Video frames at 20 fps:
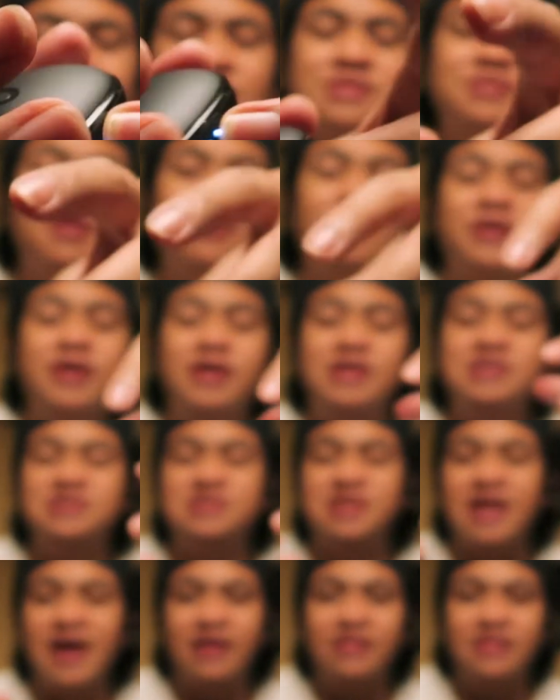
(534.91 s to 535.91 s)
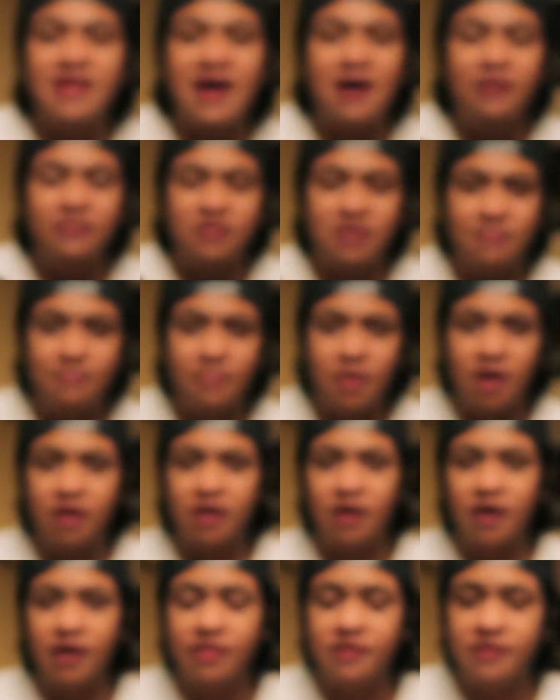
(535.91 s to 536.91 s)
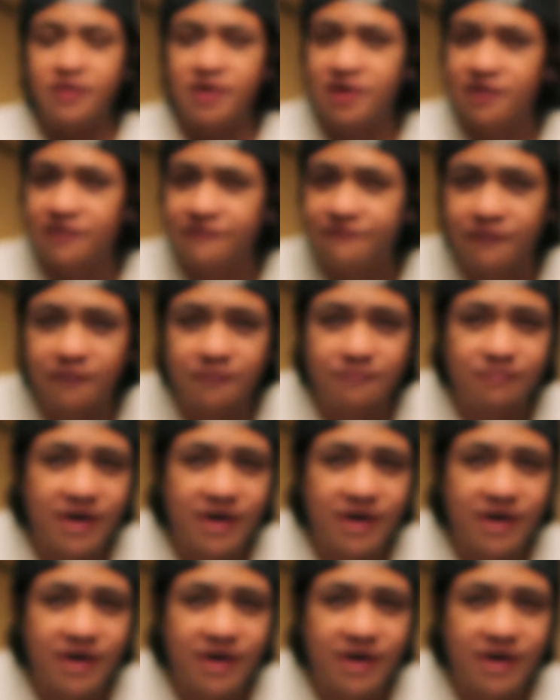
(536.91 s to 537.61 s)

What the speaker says: this already stand out among other earphone